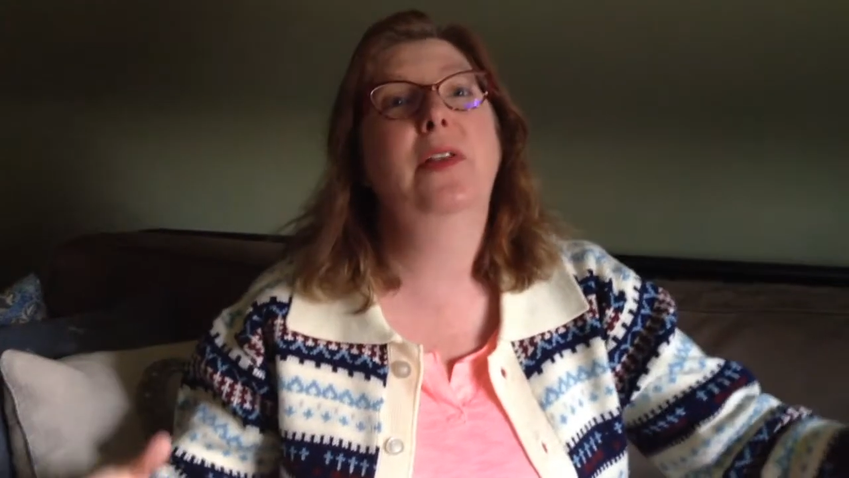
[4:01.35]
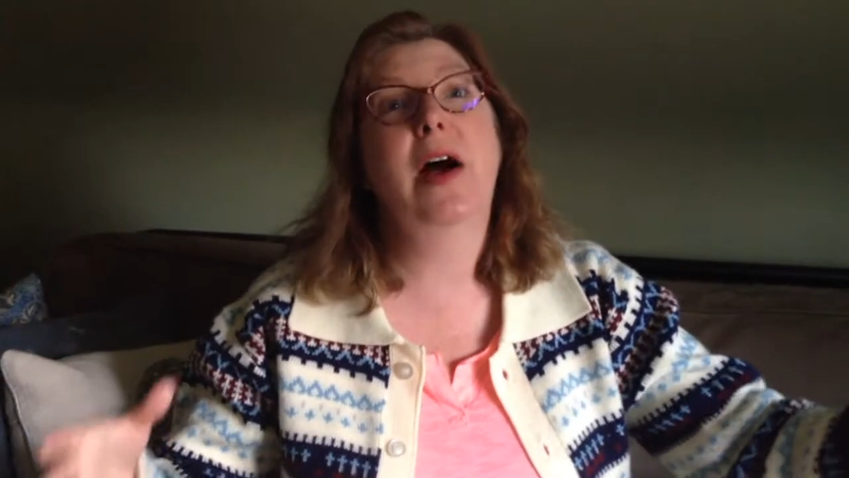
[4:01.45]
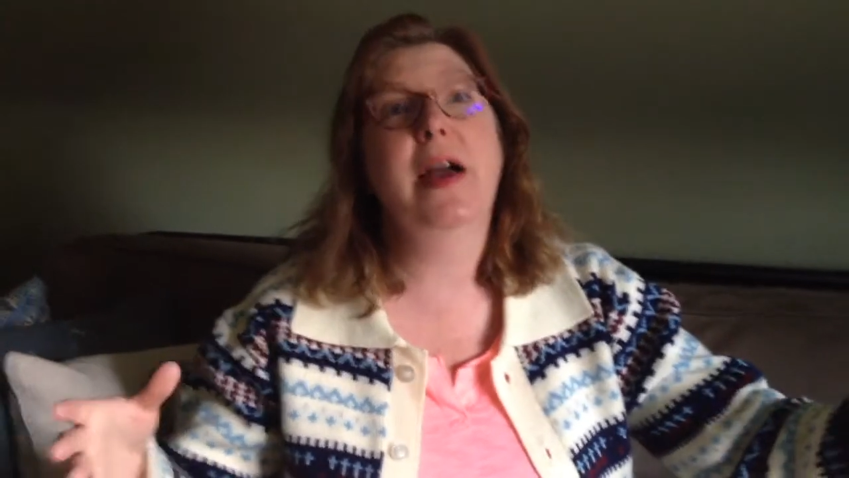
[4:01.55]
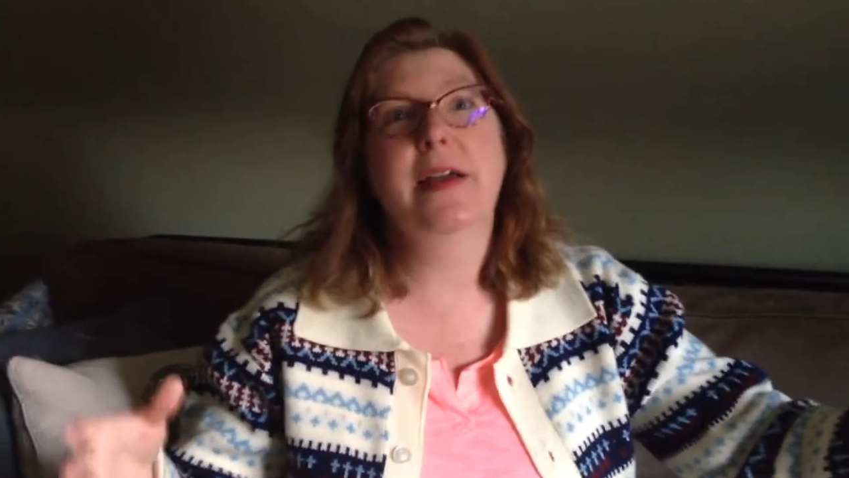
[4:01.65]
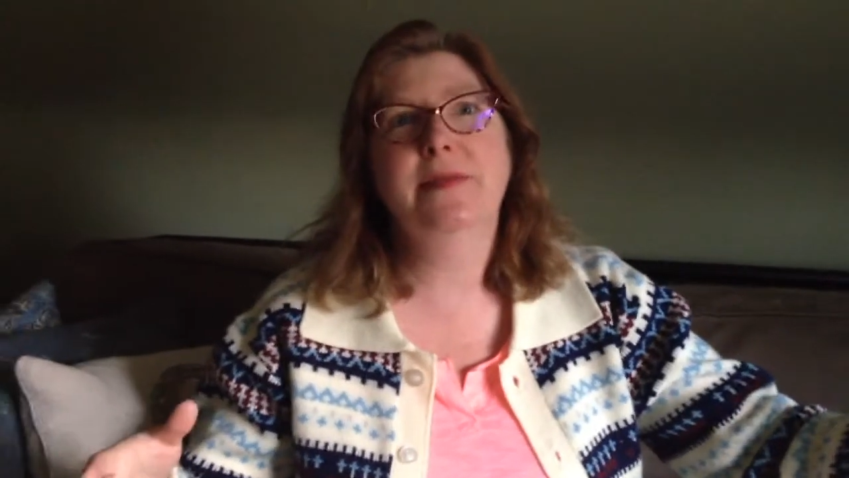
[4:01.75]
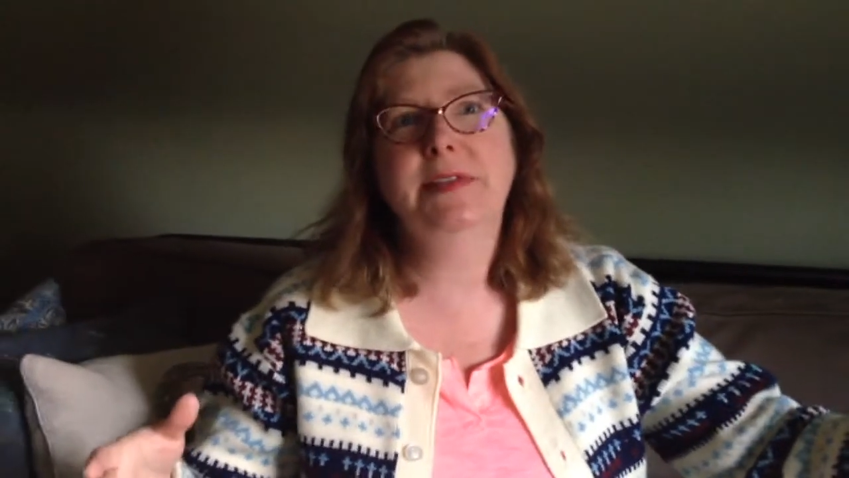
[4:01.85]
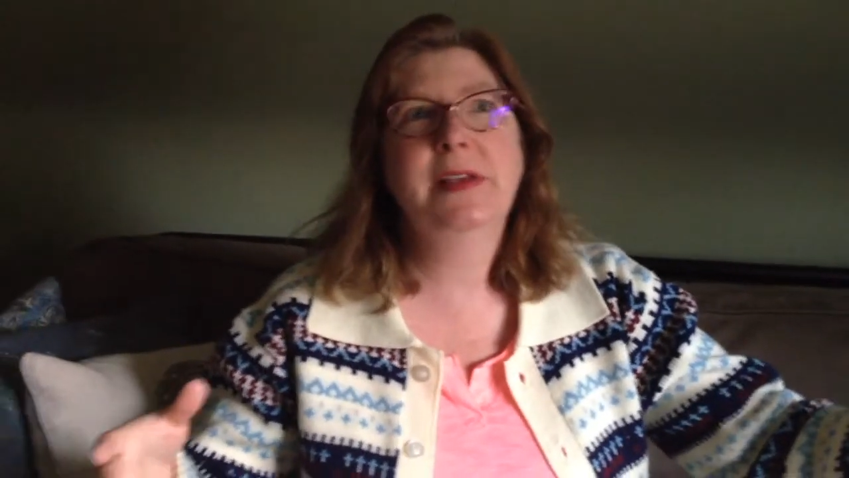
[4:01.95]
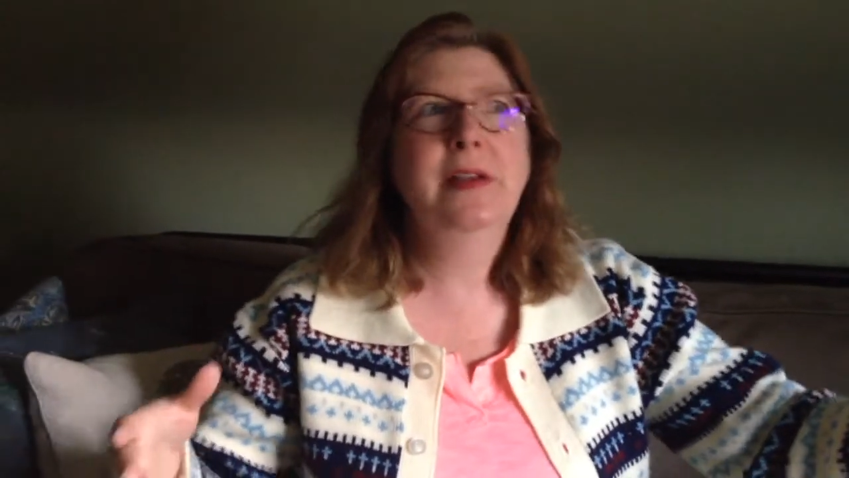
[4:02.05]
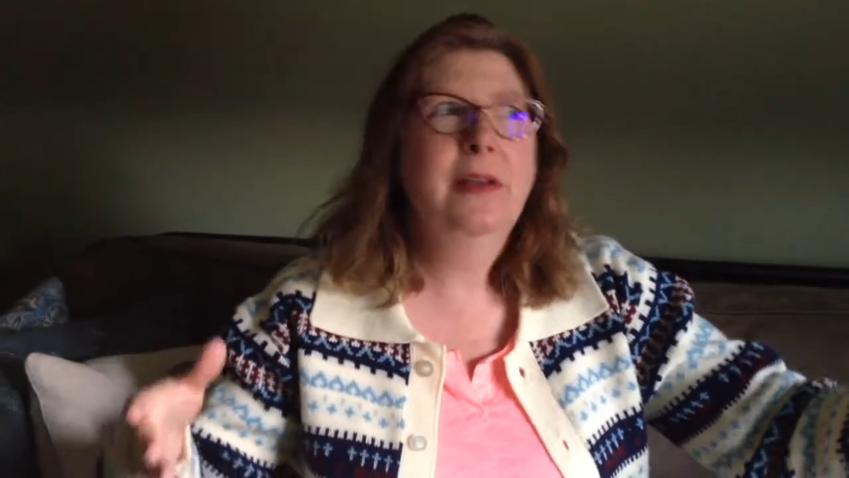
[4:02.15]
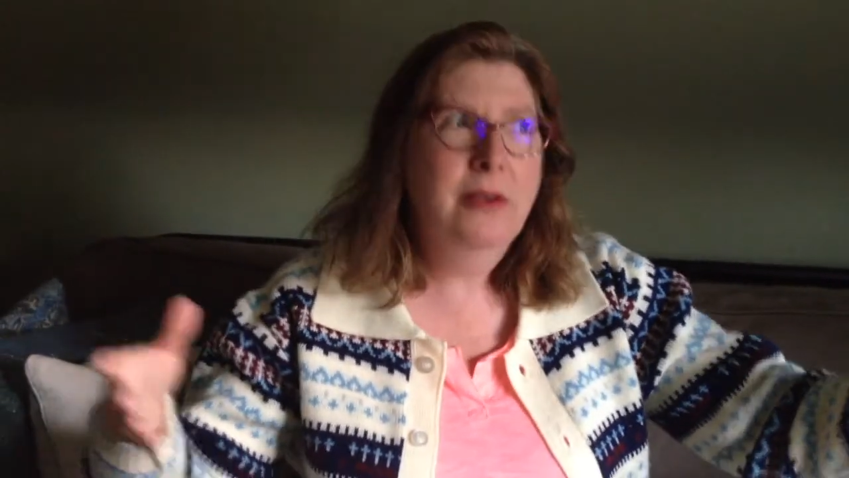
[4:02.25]

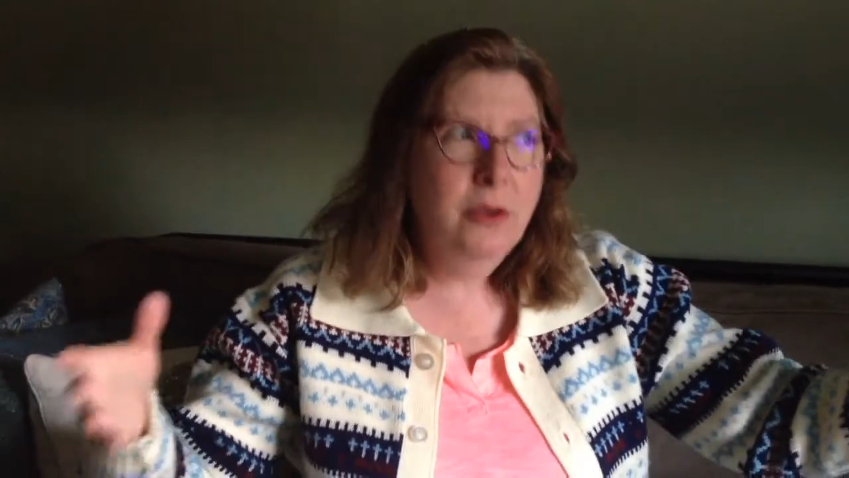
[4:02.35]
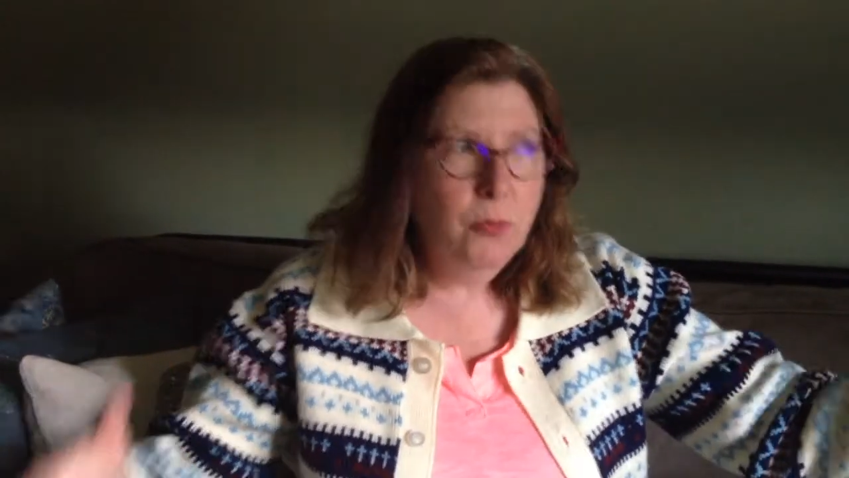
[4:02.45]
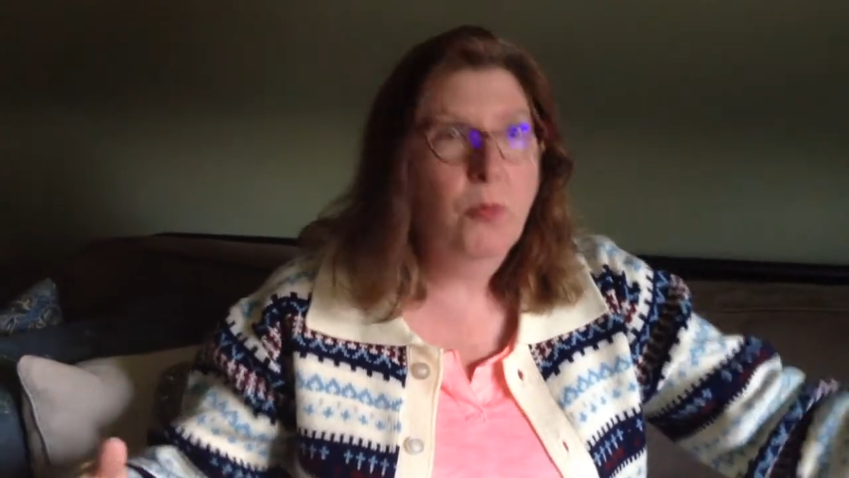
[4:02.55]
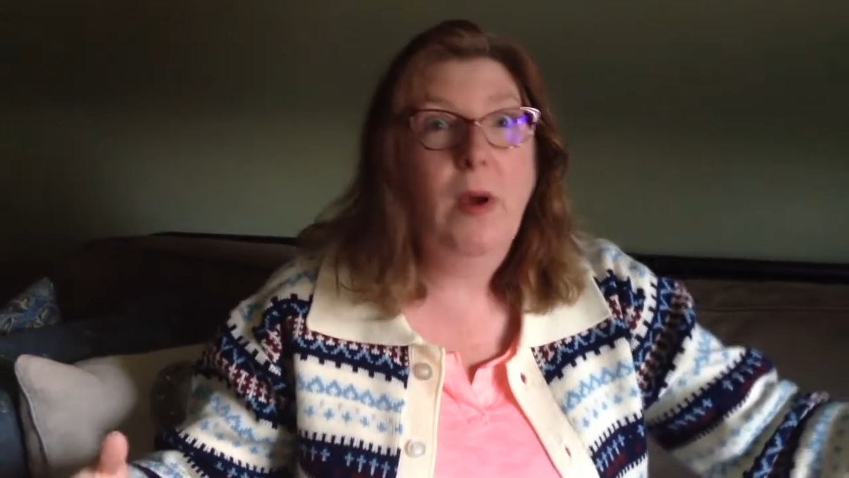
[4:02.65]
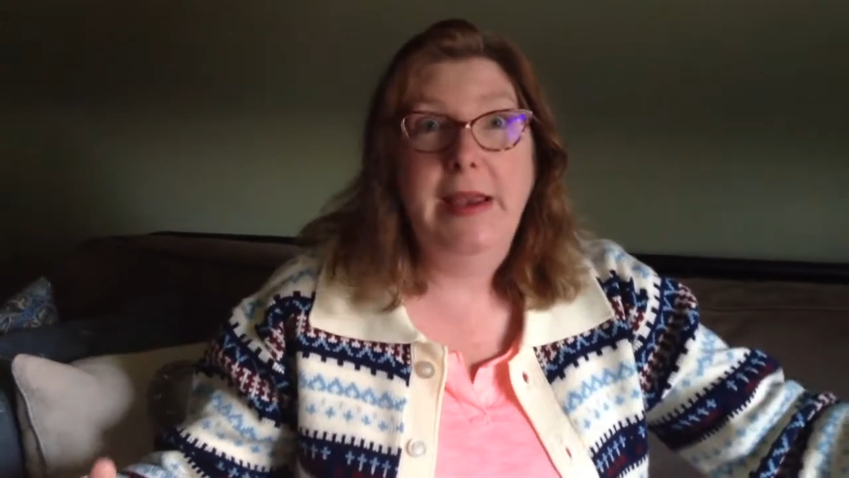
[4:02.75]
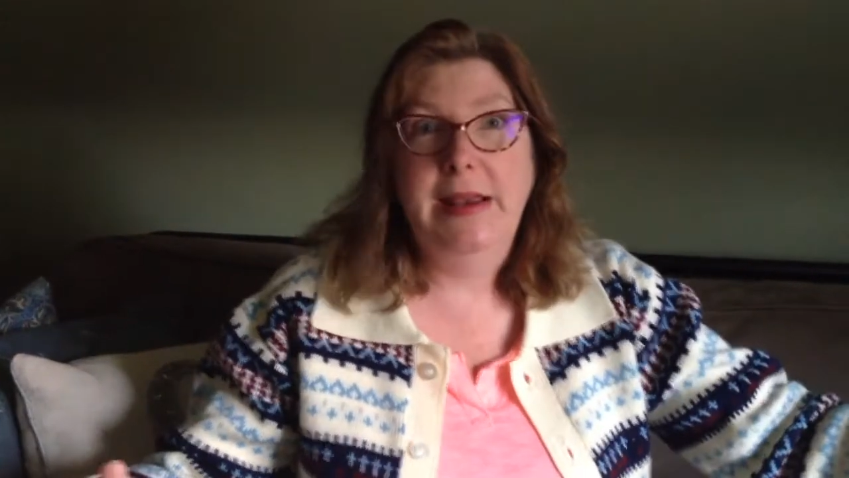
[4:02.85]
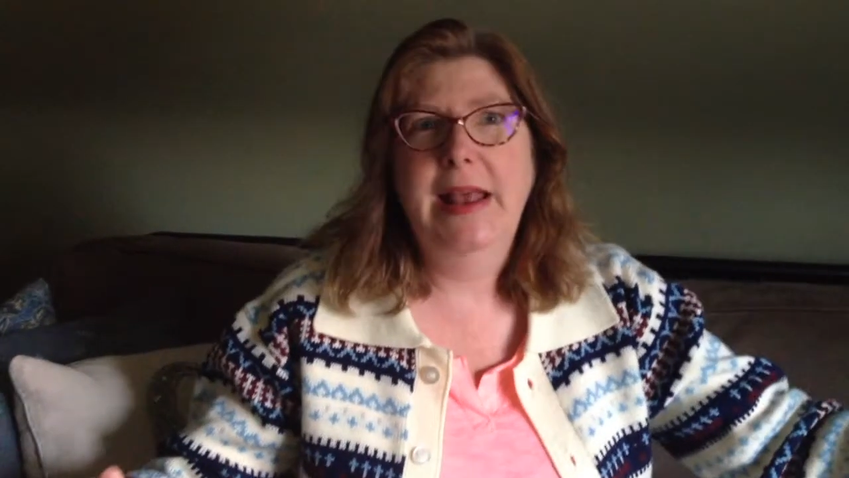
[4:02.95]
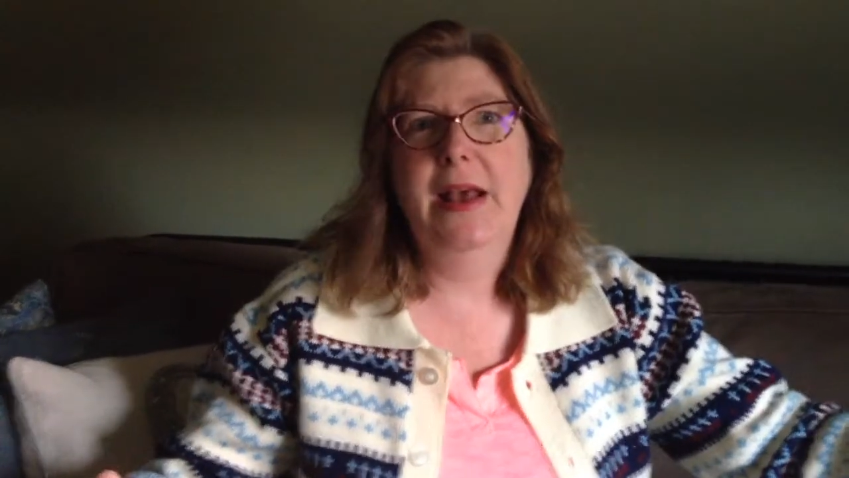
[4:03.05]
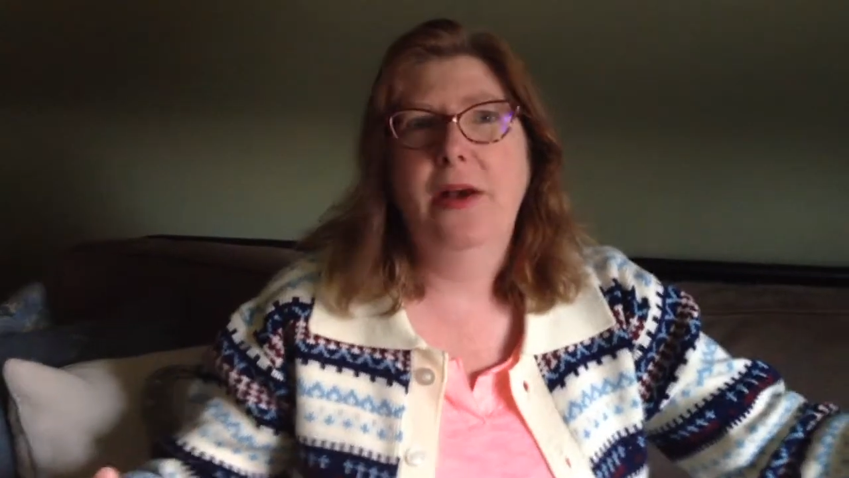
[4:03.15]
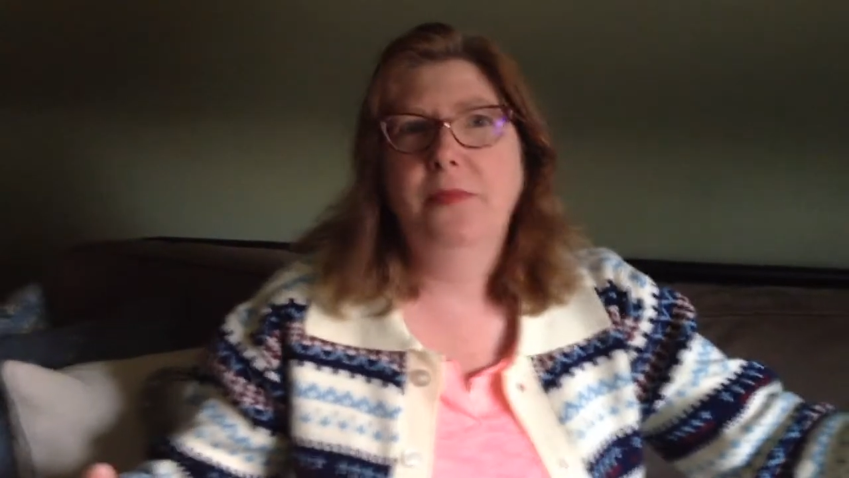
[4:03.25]
lives right
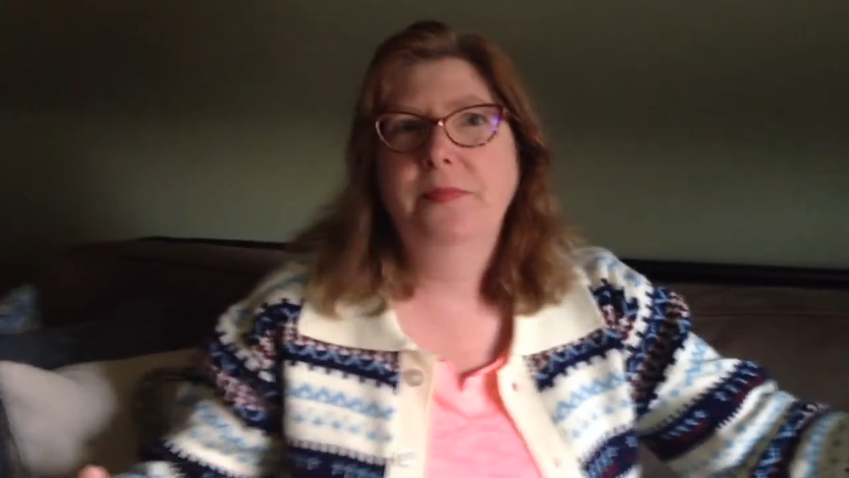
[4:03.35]
now.